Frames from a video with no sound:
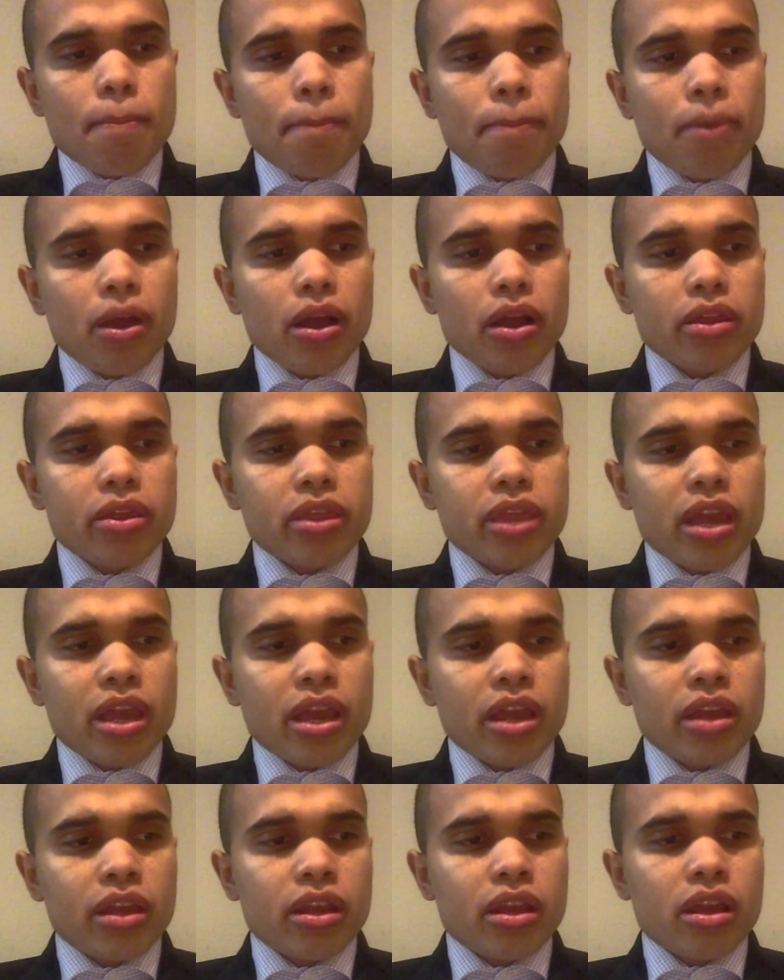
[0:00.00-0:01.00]
But
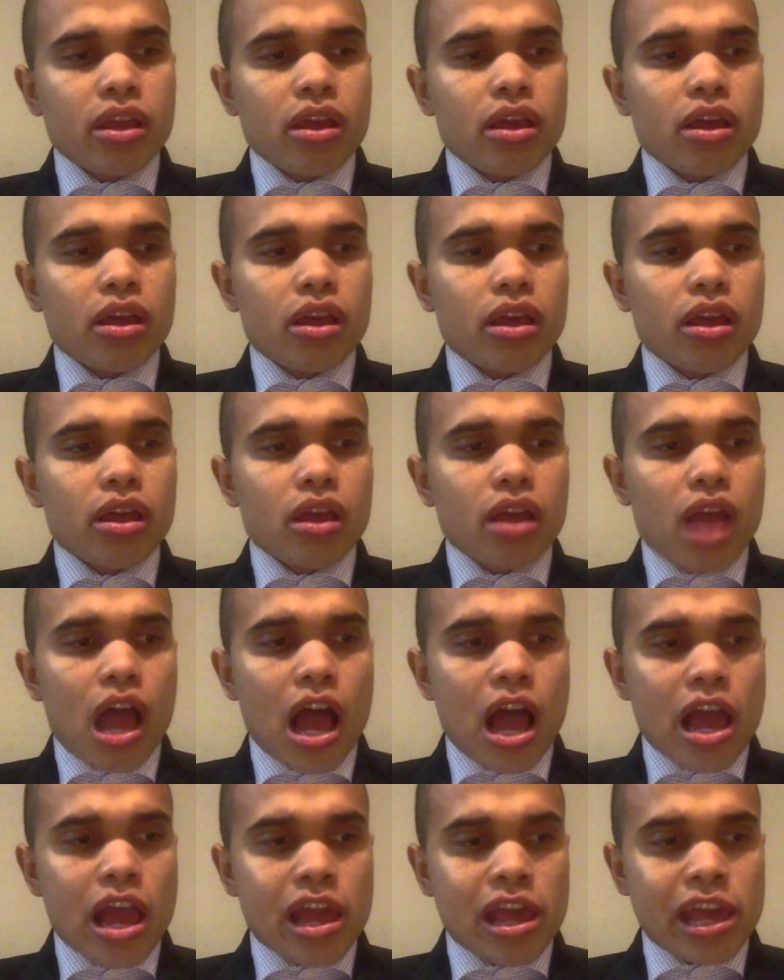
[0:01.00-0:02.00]
then
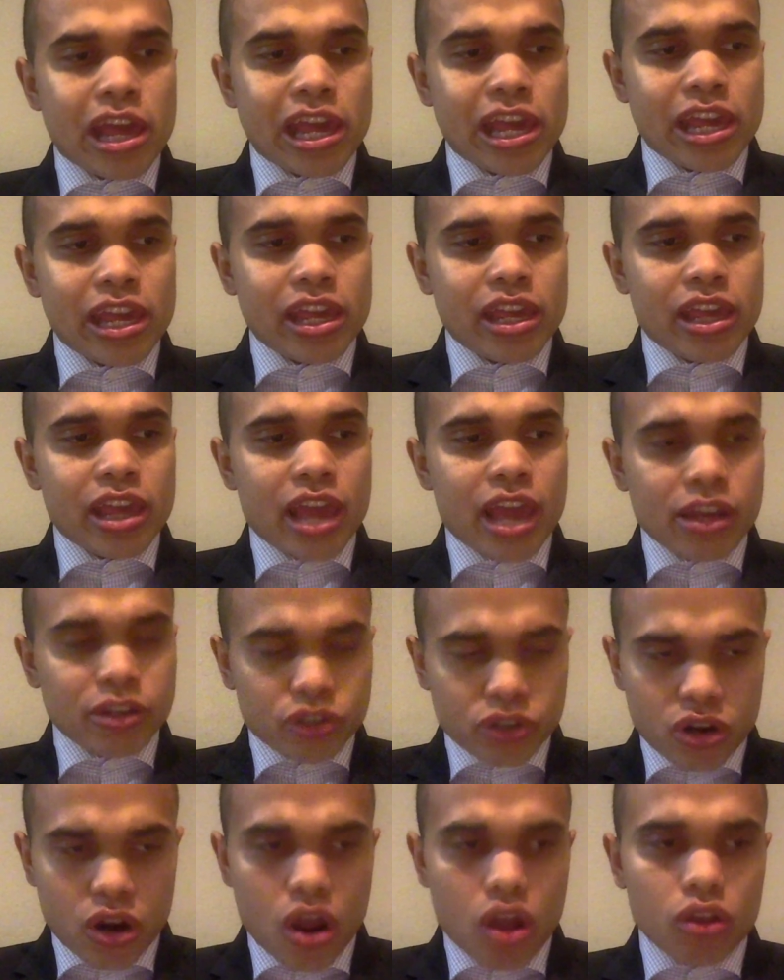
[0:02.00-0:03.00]
I
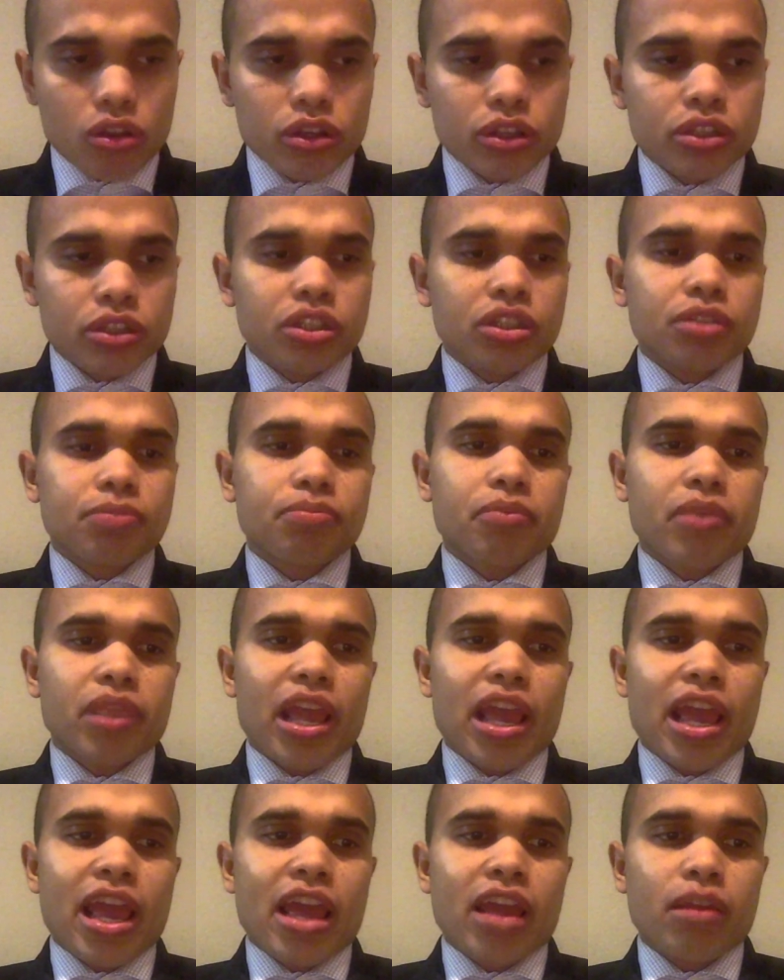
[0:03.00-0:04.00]
enter college,
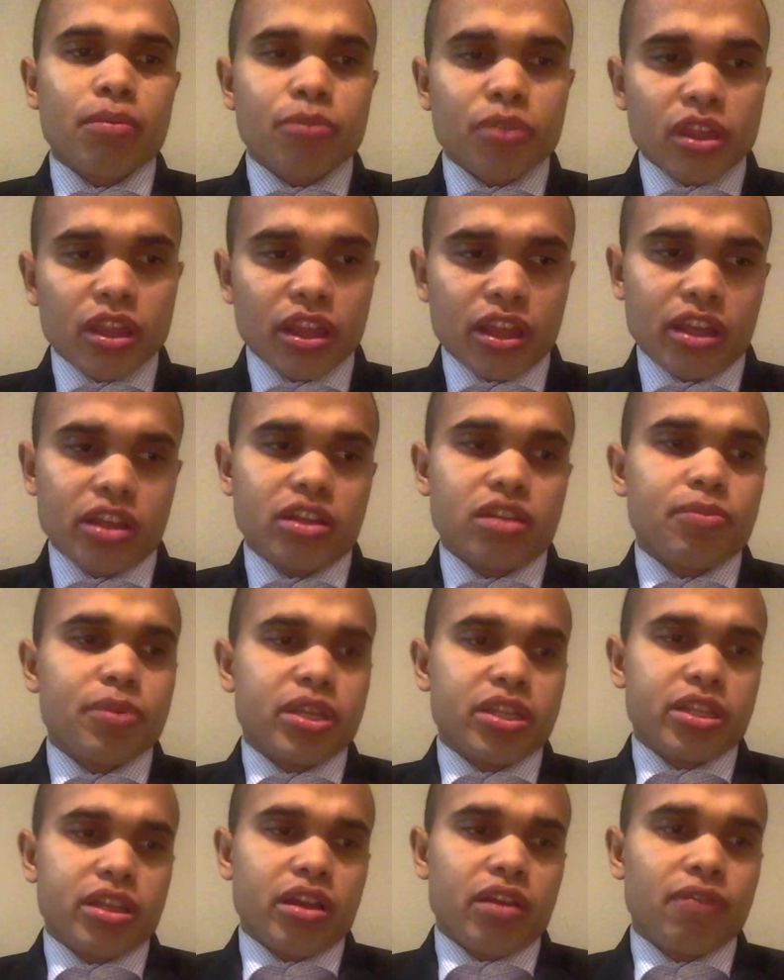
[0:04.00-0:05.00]
and I'm thinking to
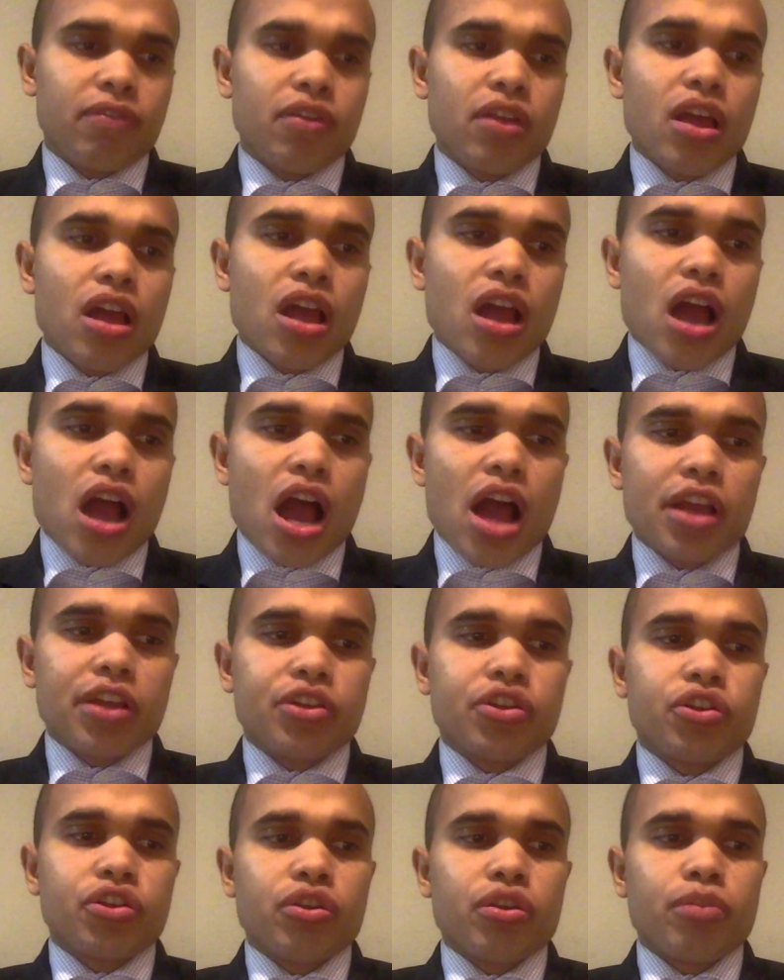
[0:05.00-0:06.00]
myself, I
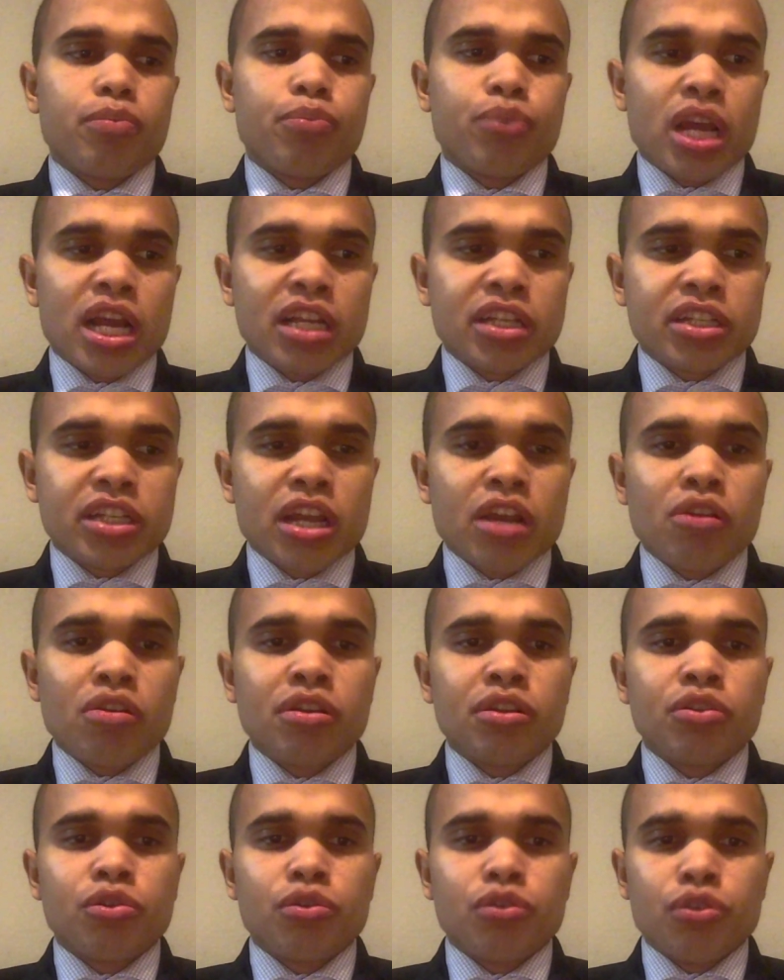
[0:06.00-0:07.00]
should branch out
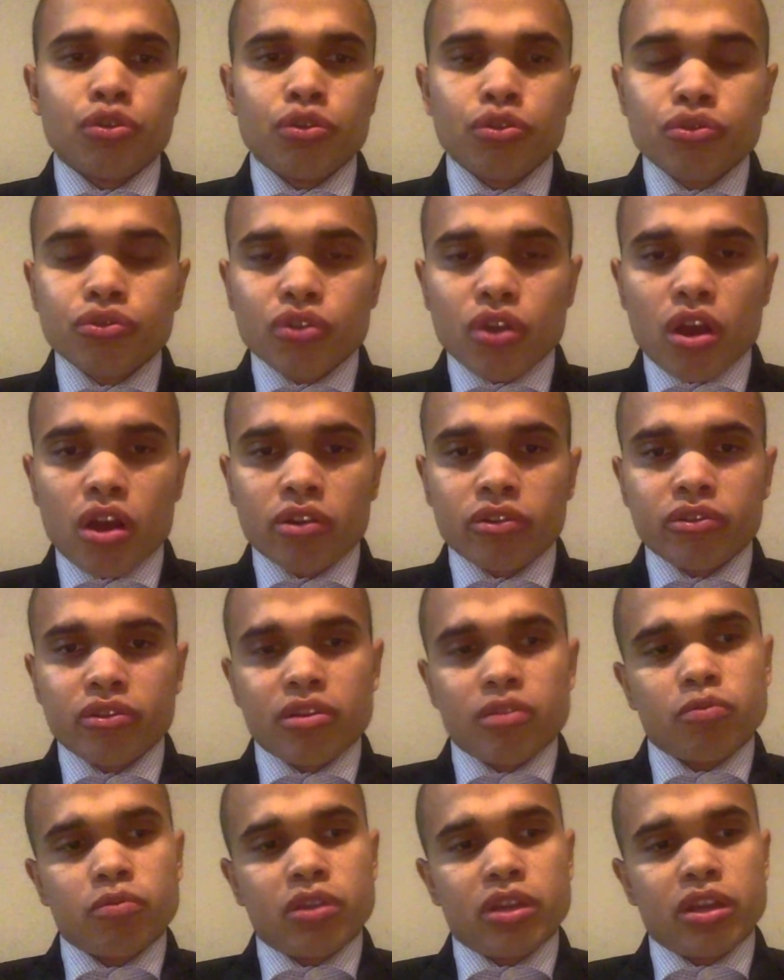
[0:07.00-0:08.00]
into a new
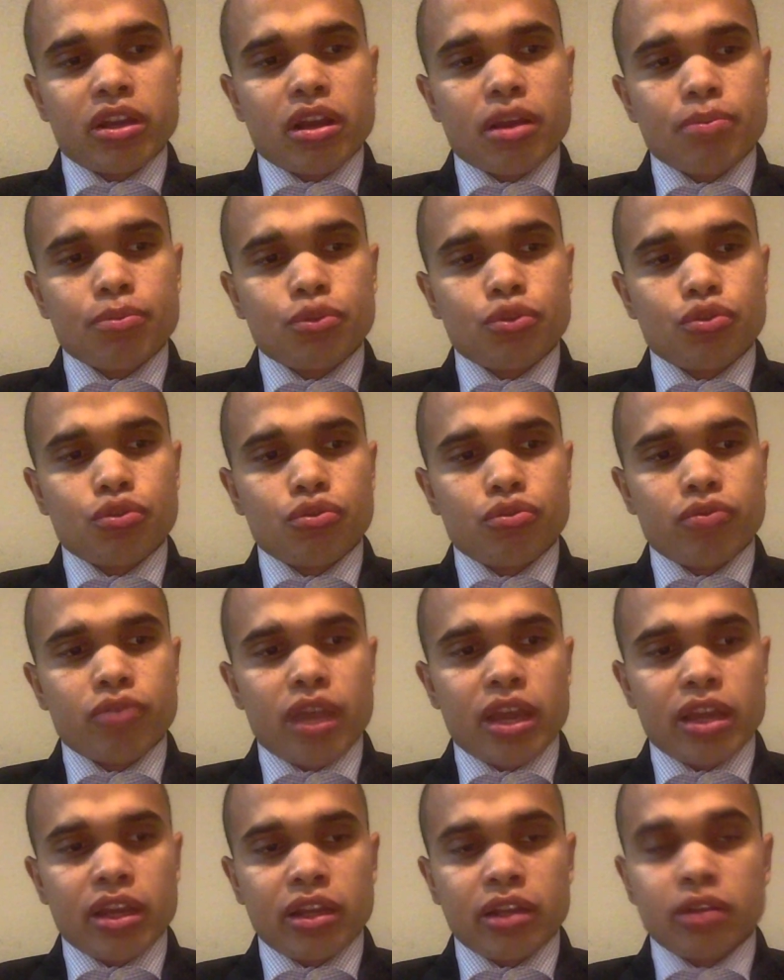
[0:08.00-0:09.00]
genre when it comes to
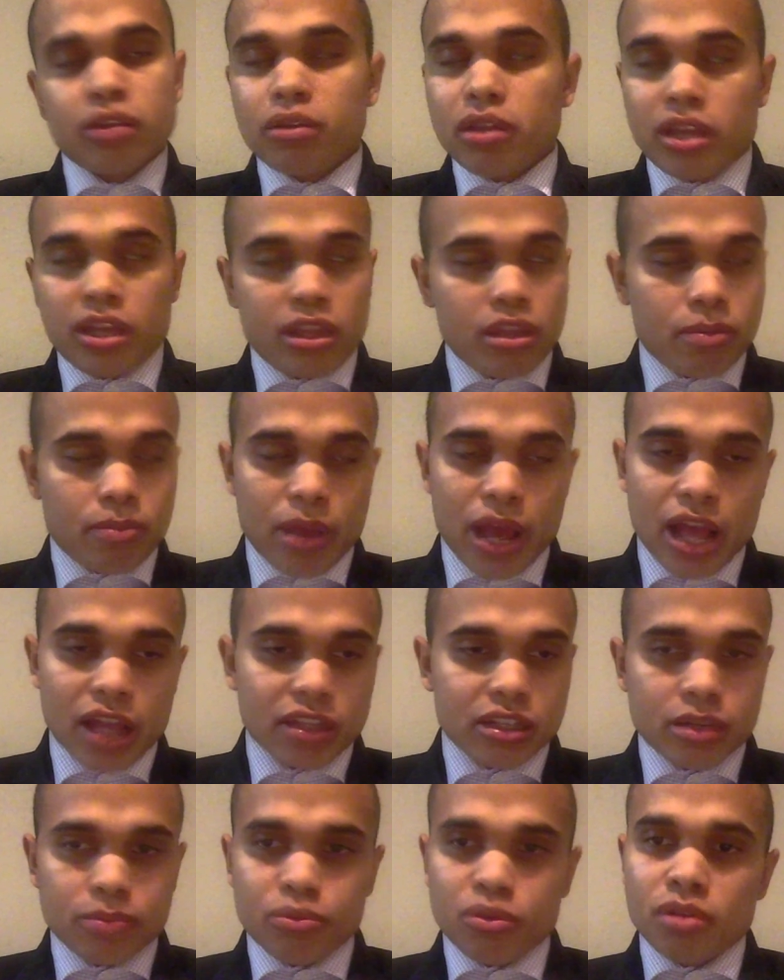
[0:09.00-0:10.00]
writing. In the
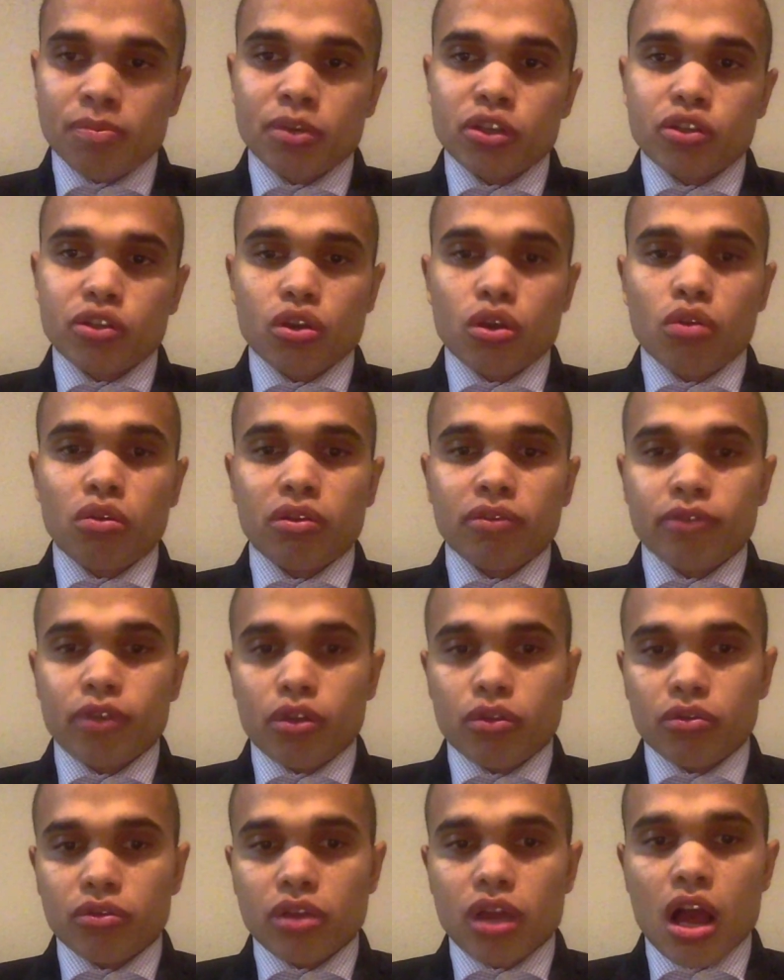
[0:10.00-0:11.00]
past, I pretty much only
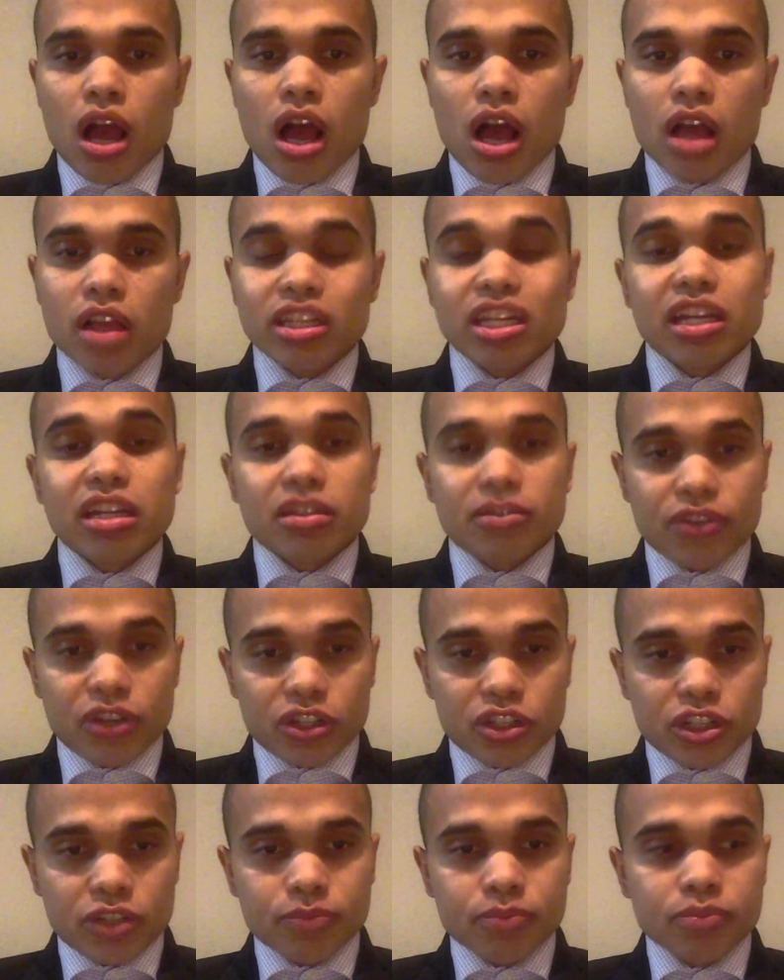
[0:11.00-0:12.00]
wrote science
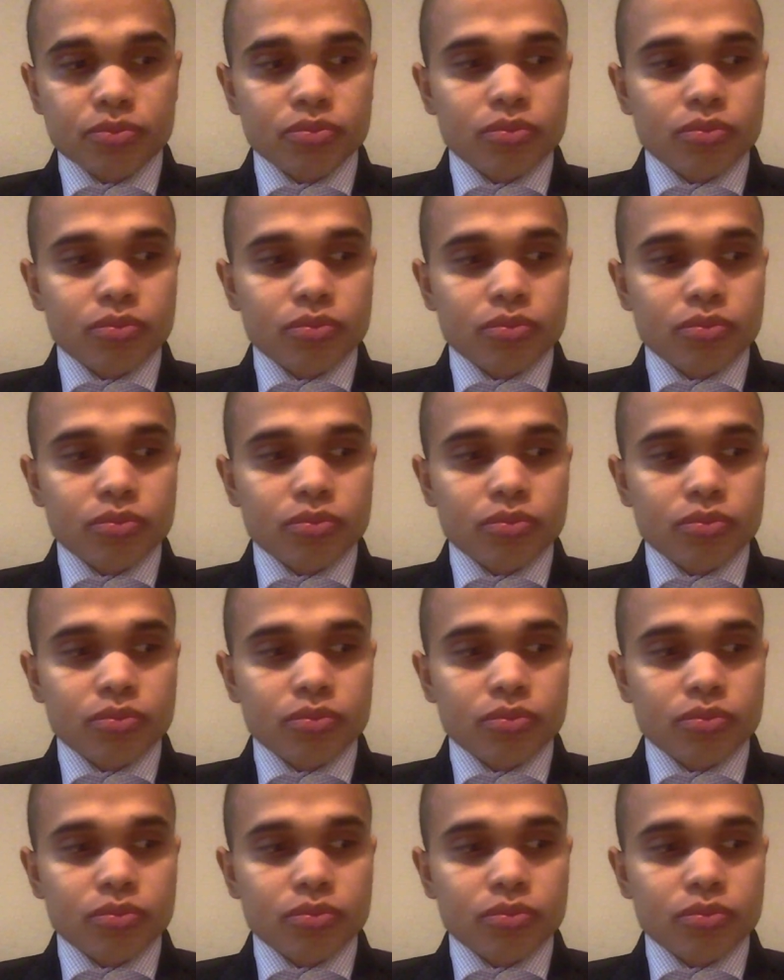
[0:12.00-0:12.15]
fiction,